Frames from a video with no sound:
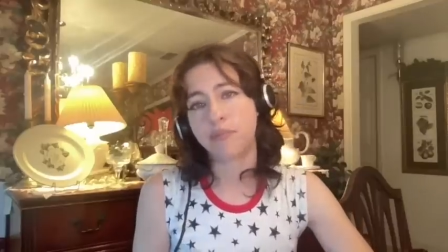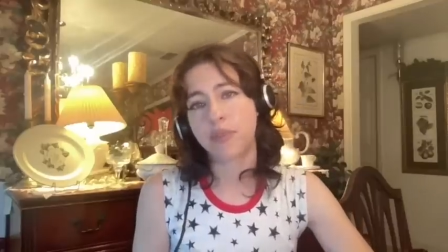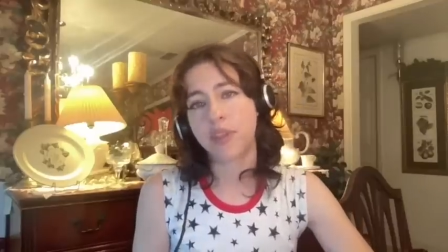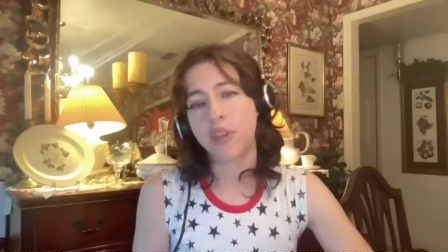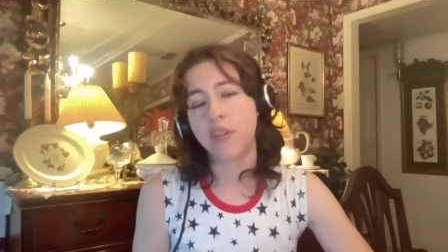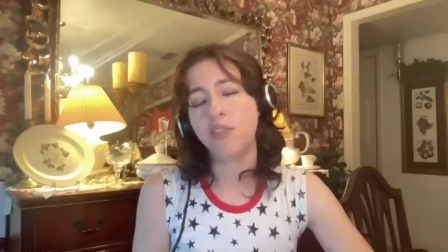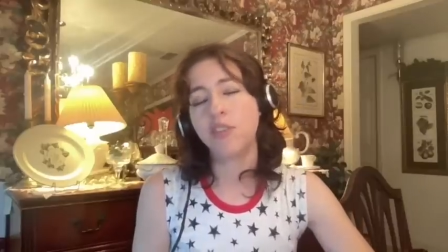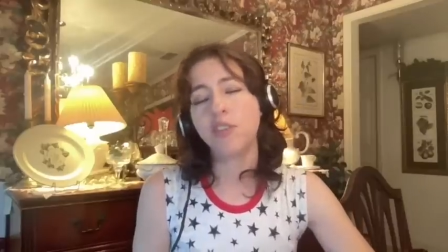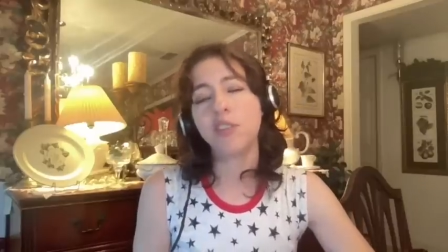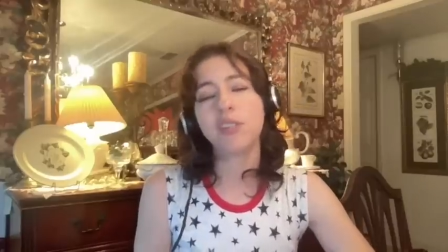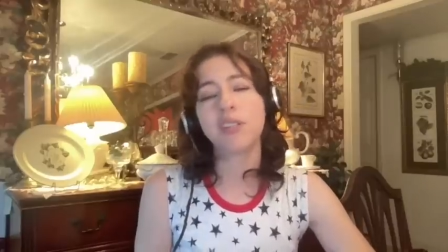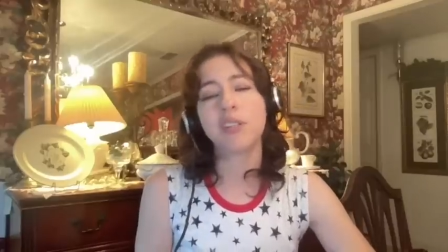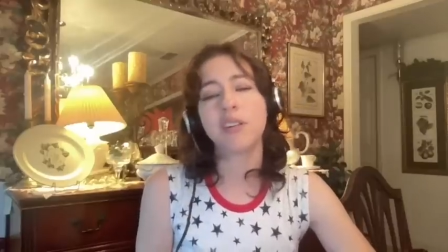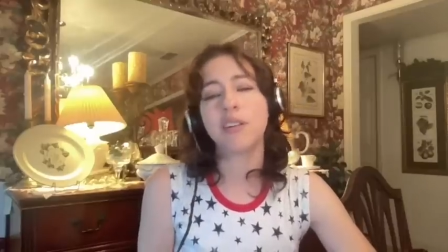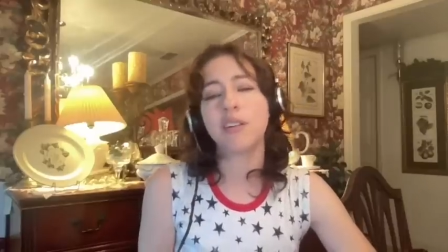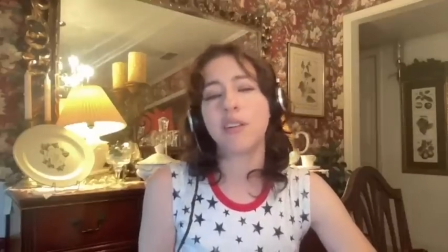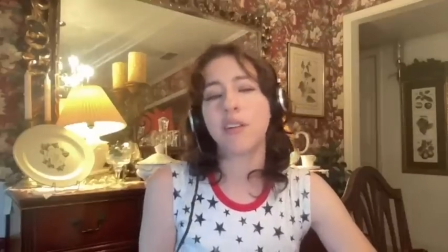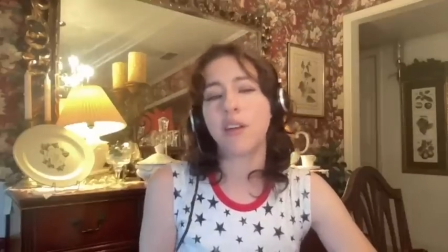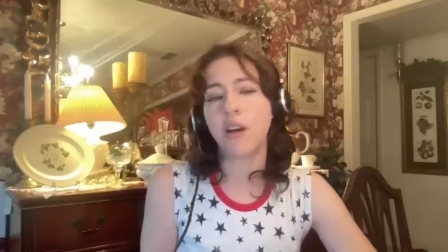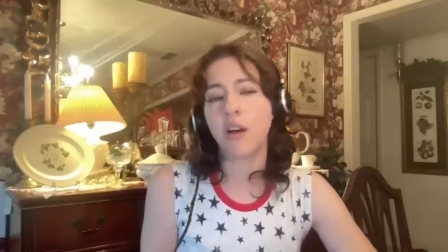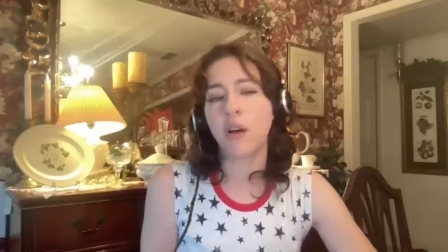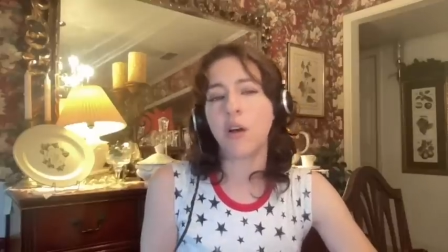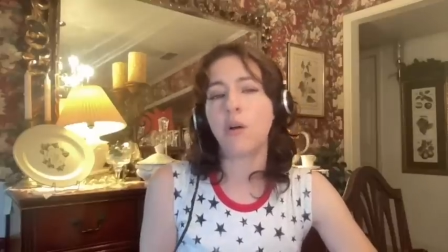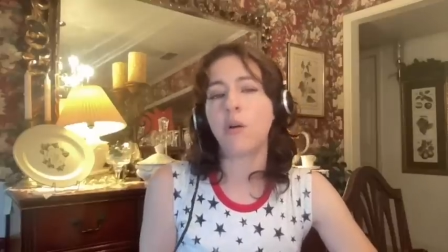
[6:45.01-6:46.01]
You just
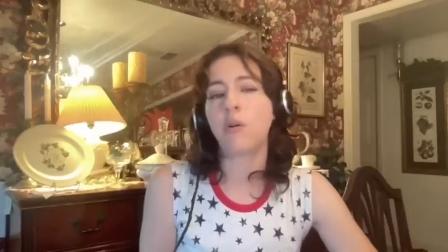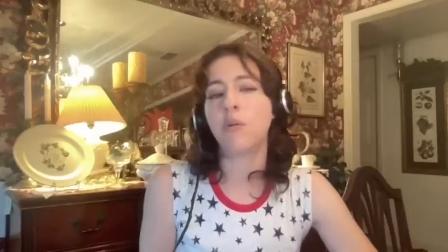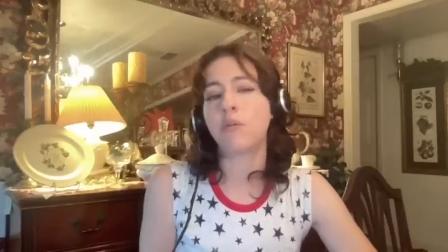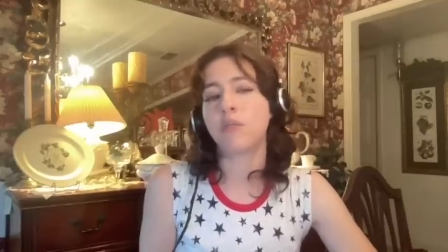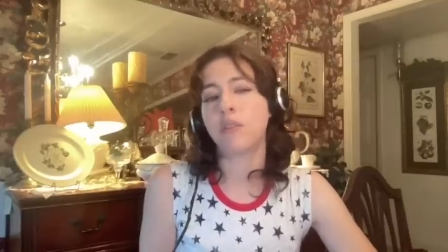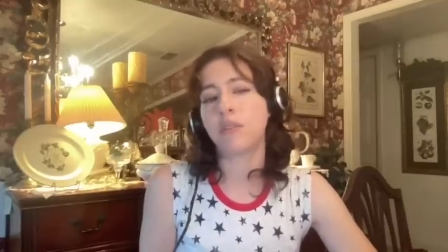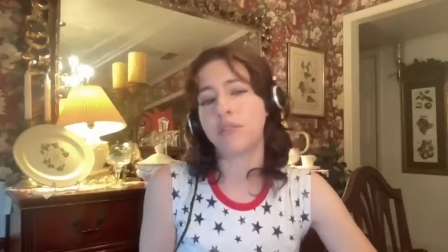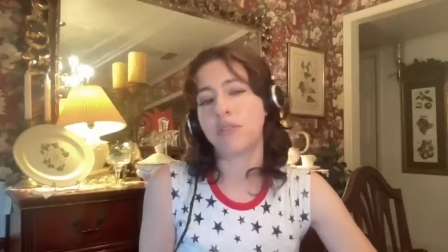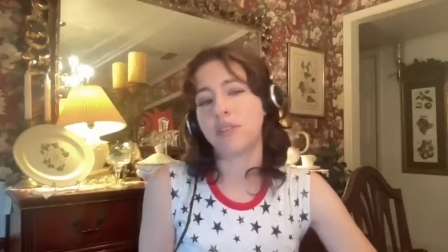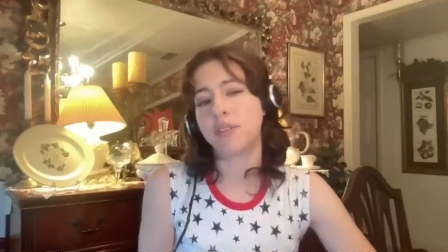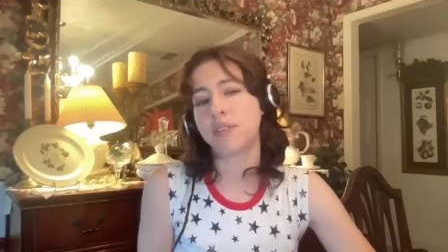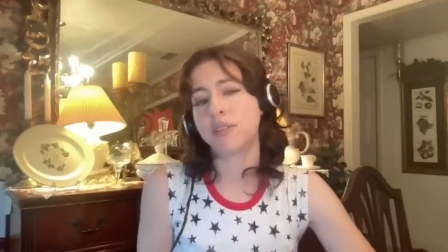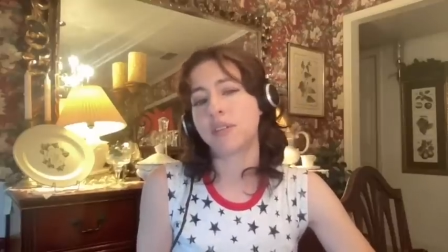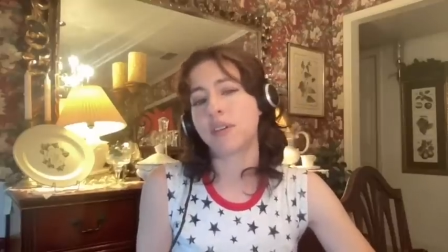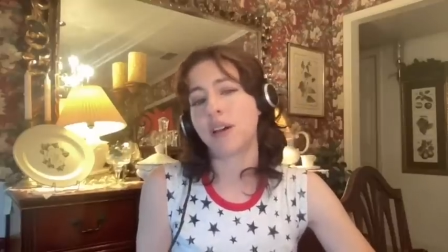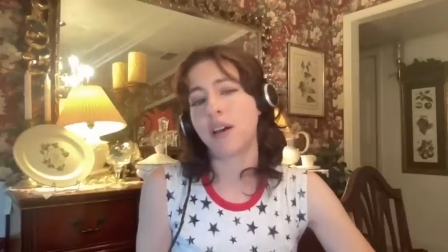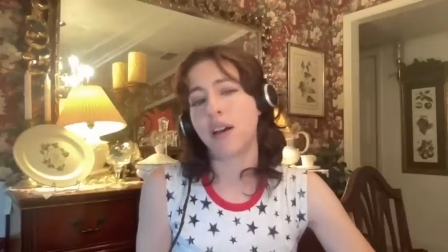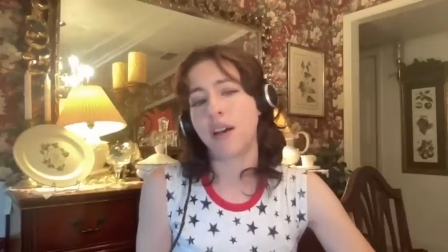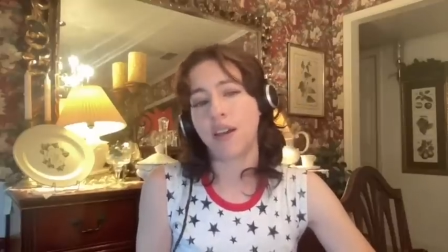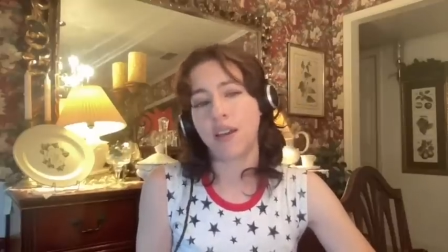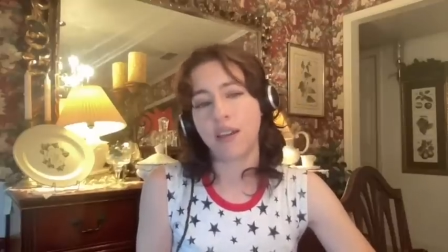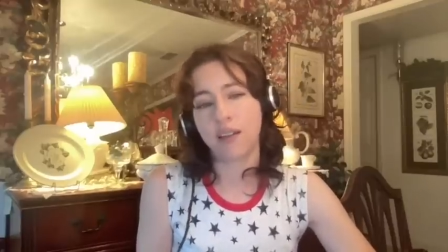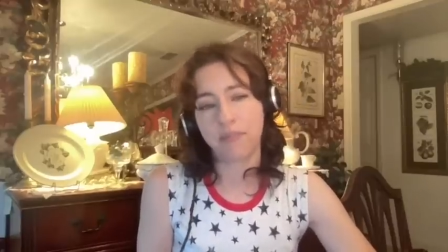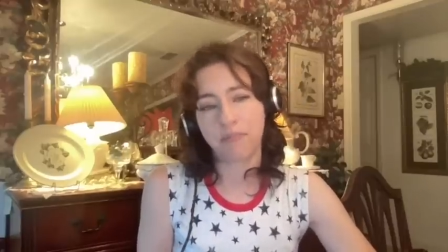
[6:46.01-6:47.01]
know that this
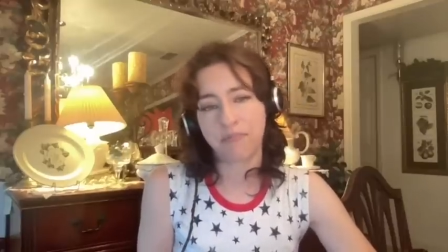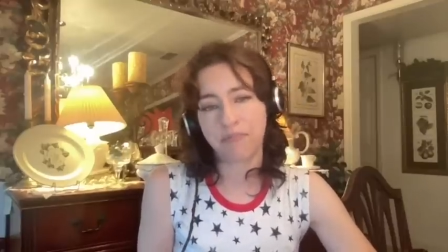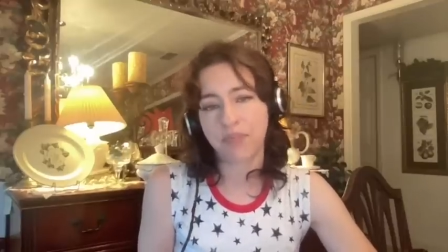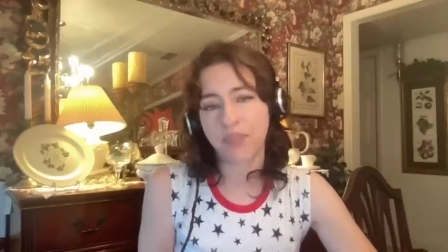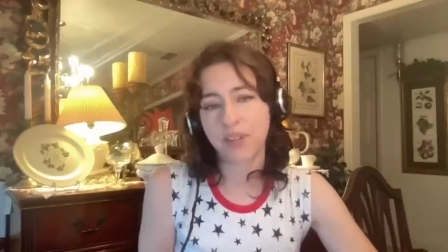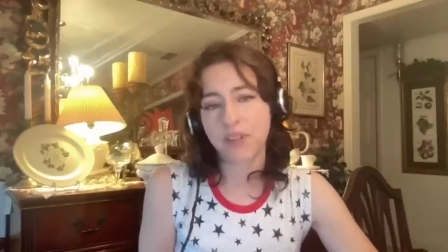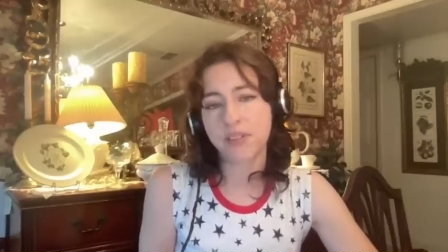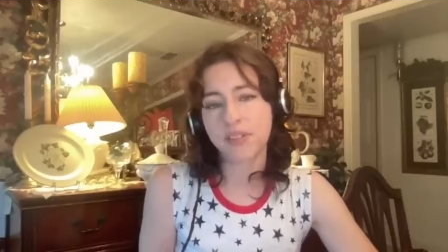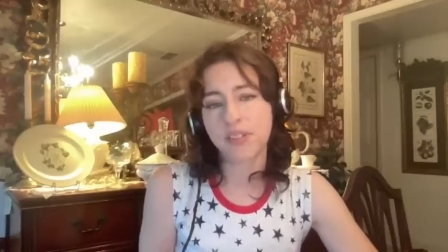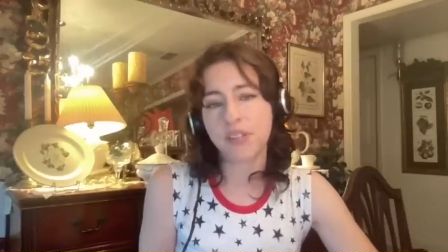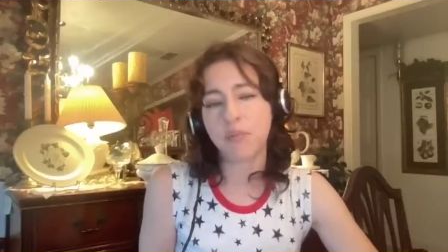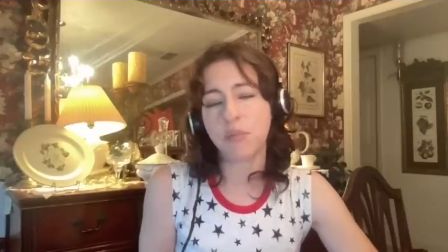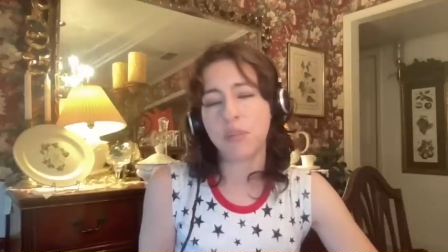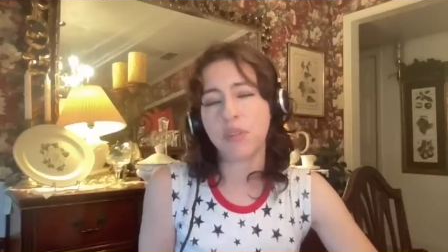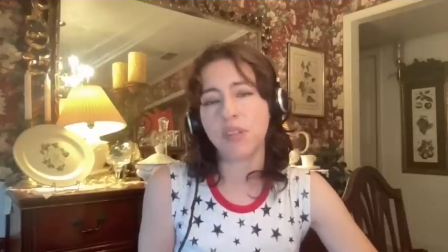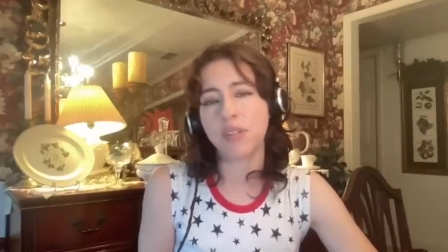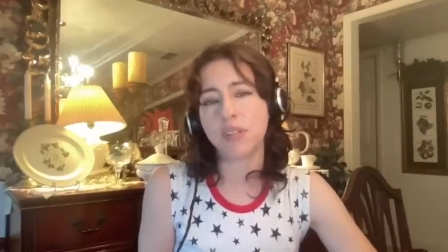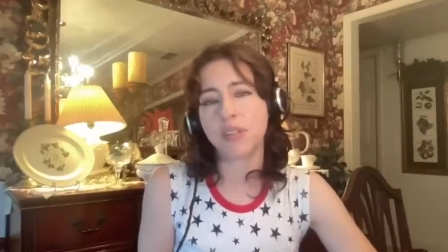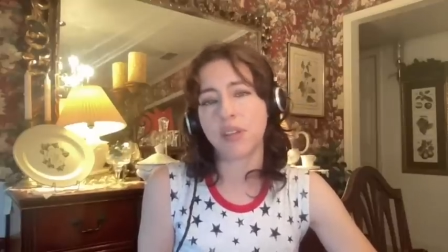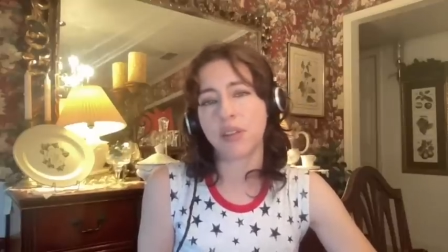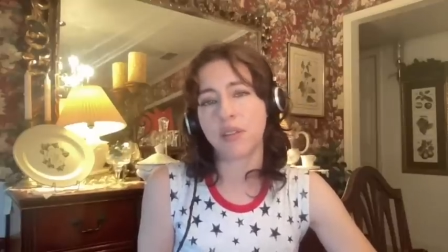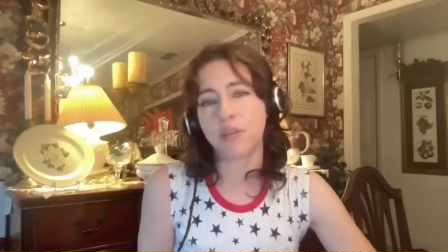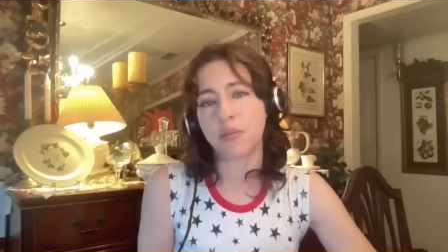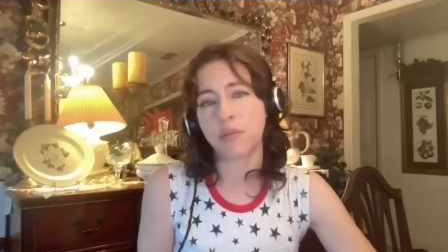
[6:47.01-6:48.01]
guy and some of
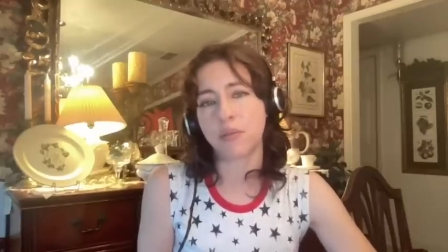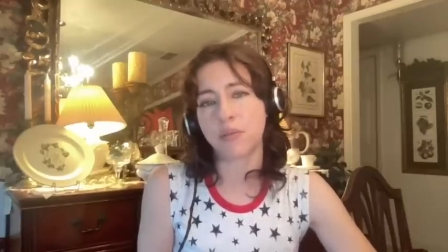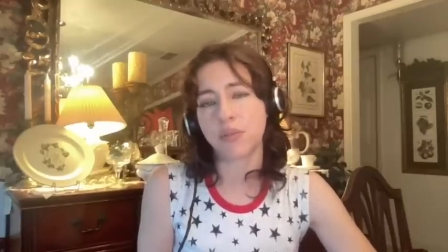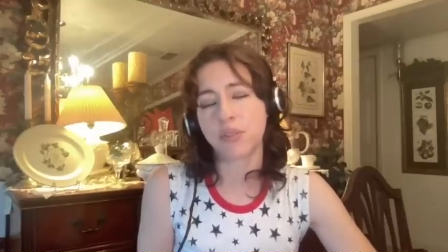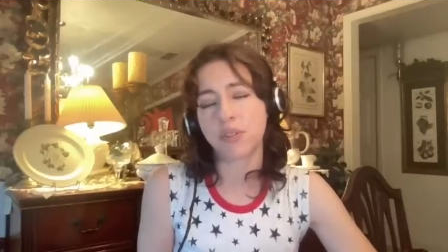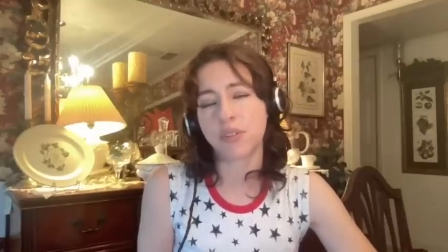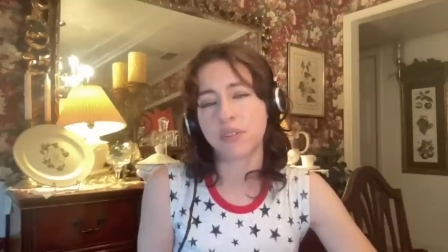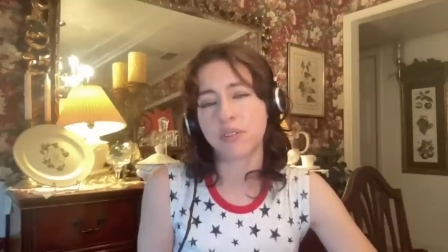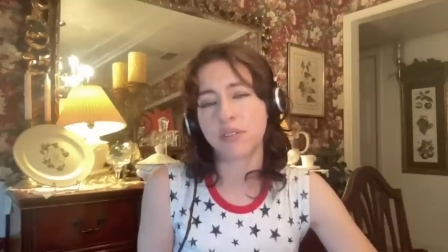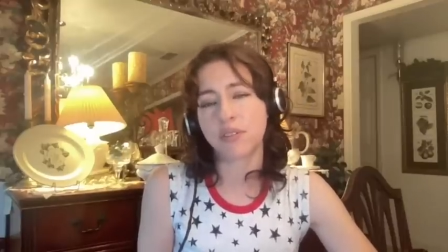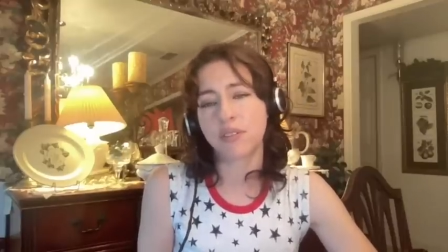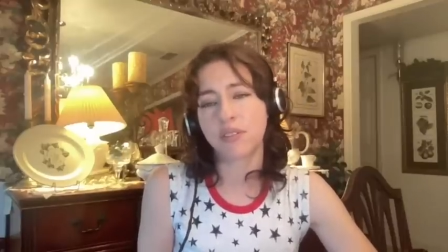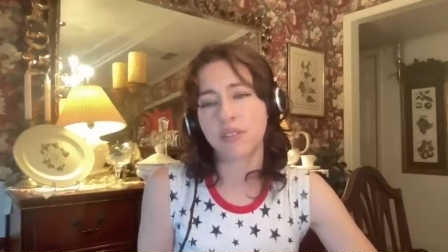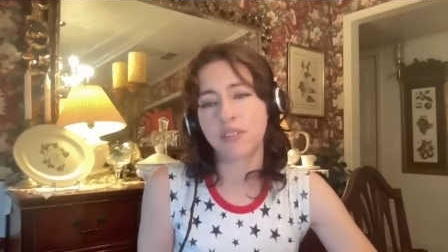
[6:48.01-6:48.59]
these others